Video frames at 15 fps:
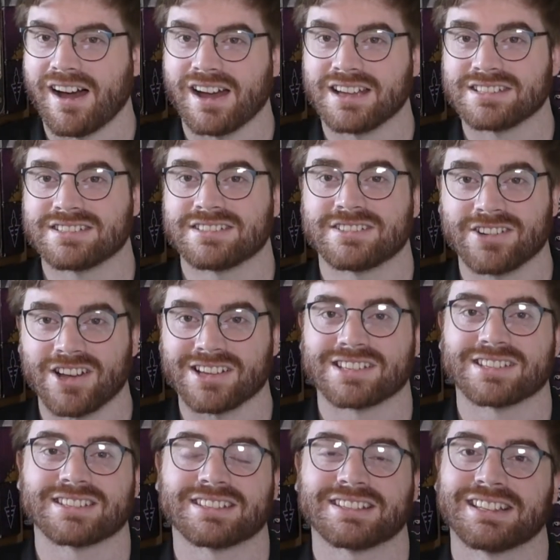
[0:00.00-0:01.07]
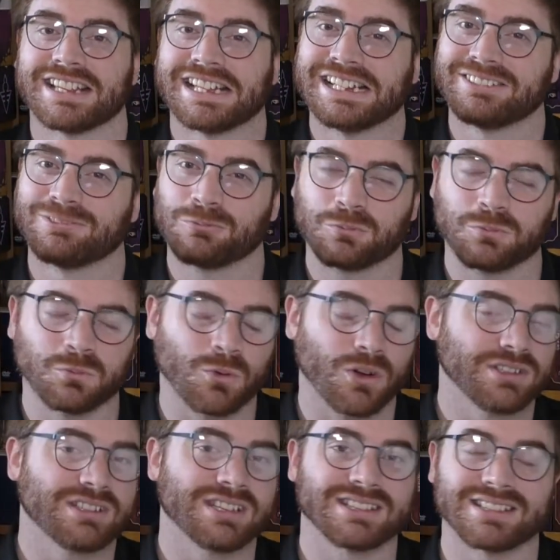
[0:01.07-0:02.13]
I just
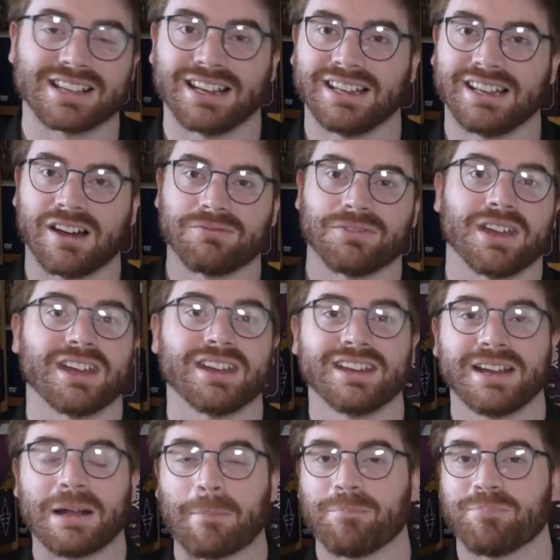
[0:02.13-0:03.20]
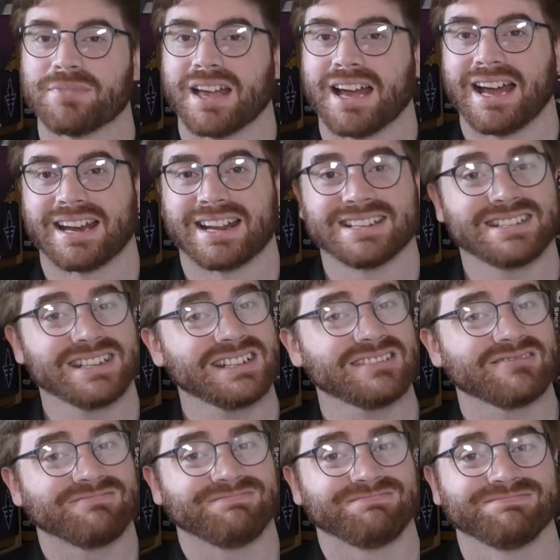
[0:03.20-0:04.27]
wanted to love it, and I
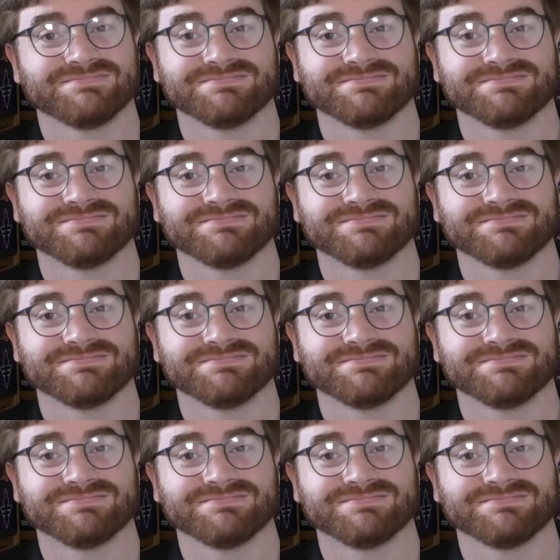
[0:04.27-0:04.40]
didn't.